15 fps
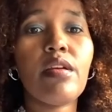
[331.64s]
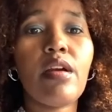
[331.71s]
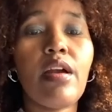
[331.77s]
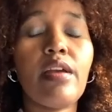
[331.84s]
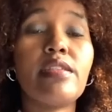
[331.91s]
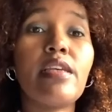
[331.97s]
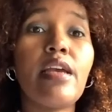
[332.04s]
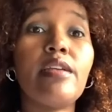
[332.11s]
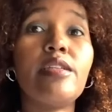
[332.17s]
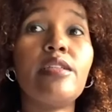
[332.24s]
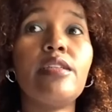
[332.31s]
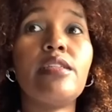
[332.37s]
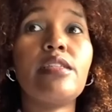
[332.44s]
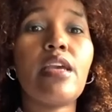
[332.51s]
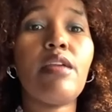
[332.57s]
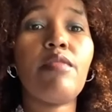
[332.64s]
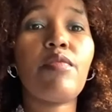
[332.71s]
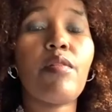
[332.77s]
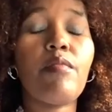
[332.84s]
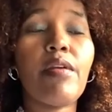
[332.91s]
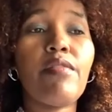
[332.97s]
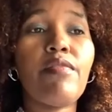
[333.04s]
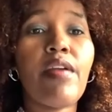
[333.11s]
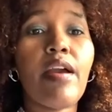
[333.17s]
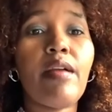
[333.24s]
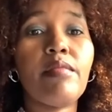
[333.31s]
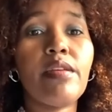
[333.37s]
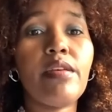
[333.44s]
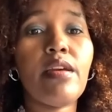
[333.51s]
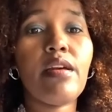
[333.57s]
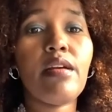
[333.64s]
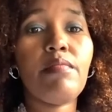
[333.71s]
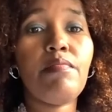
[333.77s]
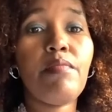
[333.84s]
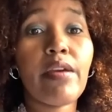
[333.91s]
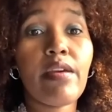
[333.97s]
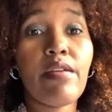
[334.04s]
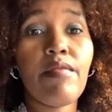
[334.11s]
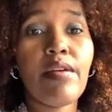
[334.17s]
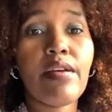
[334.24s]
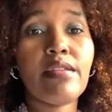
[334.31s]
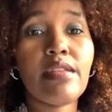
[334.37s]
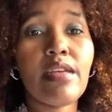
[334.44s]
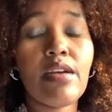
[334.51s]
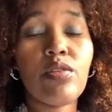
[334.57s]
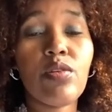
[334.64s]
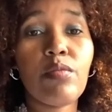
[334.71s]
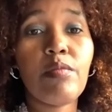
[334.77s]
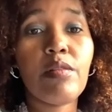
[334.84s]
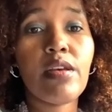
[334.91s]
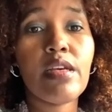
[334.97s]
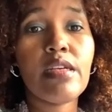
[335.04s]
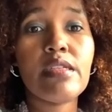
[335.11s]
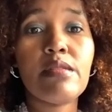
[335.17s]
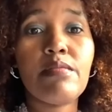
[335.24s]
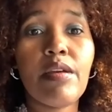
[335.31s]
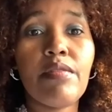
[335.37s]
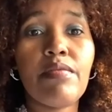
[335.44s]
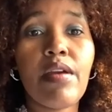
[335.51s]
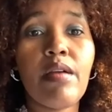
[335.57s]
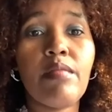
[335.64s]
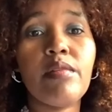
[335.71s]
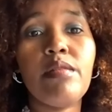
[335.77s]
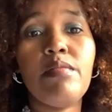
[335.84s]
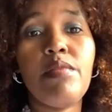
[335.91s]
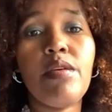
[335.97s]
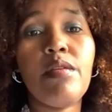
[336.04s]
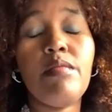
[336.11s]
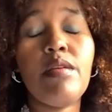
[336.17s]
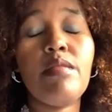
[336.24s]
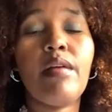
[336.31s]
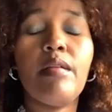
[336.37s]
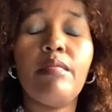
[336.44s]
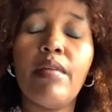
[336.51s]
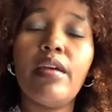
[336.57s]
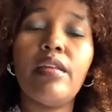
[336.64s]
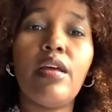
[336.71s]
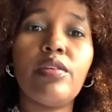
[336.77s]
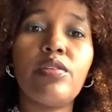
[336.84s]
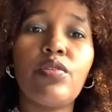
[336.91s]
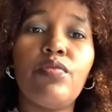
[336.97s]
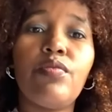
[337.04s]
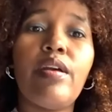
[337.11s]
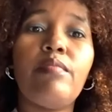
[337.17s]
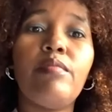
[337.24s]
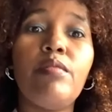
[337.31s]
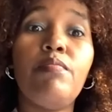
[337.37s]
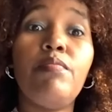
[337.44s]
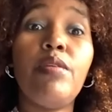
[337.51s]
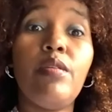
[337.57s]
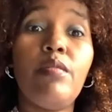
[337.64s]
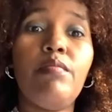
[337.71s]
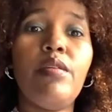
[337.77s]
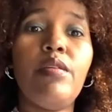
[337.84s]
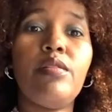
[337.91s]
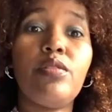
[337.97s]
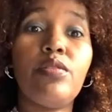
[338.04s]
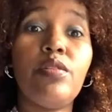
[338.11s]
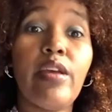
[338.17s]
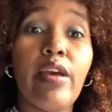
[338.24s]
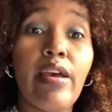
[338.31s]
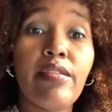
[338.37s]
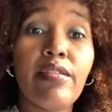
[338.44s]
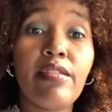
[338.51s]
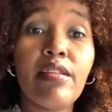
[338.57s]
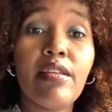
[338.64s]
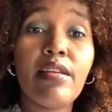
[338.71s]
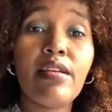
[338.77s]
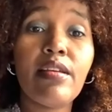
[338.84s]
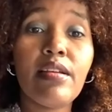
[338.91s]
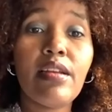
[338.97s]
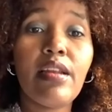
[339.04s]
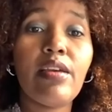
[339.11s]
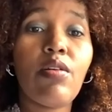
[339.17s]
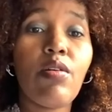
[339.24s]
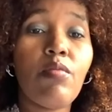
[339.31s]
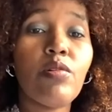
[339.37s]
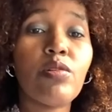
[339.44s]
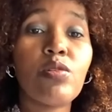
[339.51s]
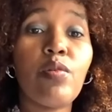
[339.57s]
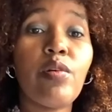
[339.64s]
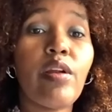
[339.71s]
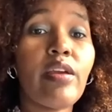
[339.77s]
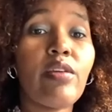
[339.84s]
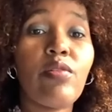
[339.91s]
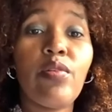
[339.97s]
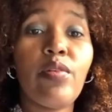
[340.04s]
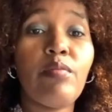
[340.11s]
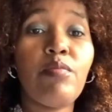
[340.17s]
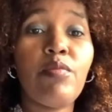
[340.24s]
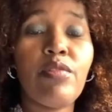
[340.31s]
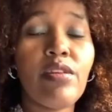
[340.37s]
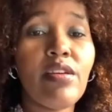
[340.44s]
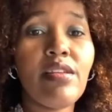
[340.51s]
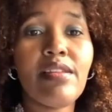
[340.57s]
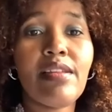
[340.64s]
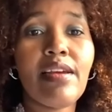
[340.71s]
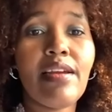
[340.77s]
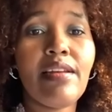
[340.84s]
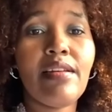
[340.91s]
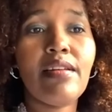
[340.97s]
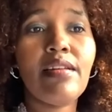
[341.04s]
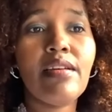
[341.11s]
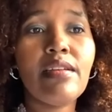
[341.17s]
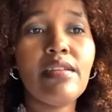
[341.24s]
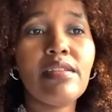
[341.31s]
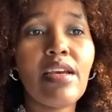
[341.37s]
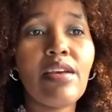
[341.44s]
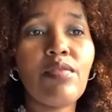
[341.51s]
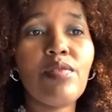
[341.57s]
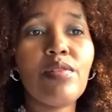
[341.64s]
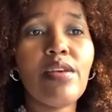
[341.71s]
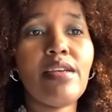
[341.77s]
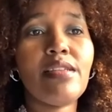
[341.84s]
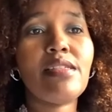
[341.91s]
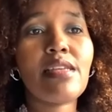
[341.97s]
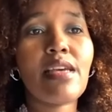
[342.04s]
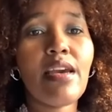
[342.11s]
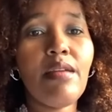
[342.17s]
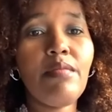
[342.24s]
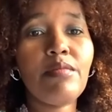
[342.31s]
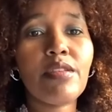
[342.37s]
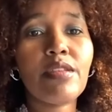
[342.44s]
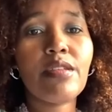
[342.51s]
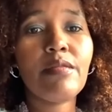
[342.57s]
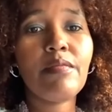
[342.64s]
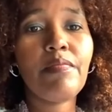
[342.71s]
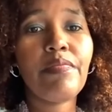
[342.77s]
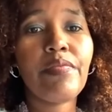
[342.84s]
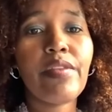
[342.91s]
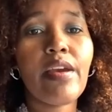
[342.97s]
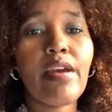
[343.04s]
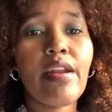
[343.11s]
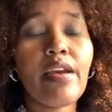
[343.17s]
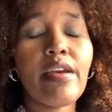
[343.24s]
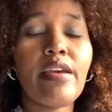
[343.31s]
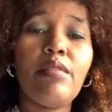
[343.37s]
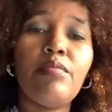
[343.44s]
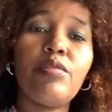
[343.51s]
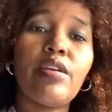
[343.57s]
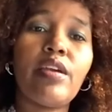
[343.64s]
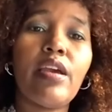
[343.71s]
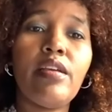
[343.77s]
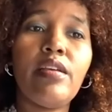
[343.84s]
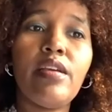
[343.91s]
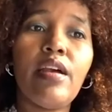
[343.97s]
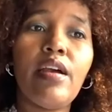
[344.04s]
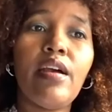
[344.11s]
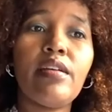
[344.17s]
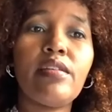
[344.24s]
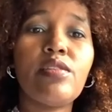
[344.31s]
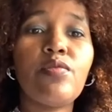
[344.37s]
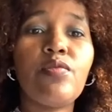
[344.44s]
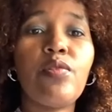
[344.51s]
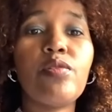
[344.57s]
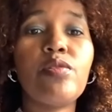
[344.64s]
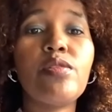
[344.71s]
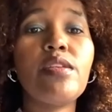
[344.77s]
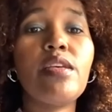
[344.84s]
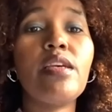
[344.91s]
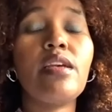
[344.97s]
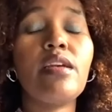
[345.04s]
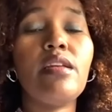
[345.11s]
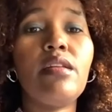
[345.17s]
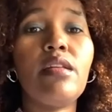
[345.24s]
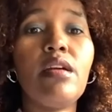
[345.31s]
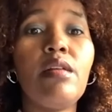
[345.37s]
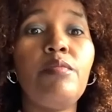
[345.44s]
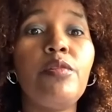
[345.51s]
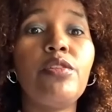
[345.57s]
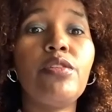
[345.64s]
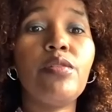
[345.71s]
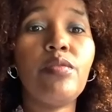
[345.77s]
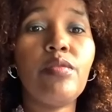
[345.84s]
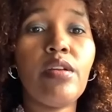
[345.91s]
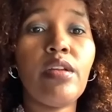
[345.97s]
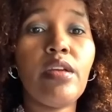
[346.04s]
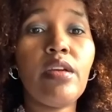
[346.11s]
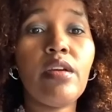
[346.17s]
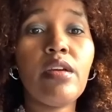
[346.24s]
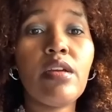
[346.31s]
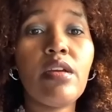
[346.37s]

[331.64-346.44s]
actually escaped from my family, a big event that took place. My family beat me, my biological family beat me to death, like almost where I couldn't breathe. And thankfully I escaped and I came to Kenya for seeking opportunity.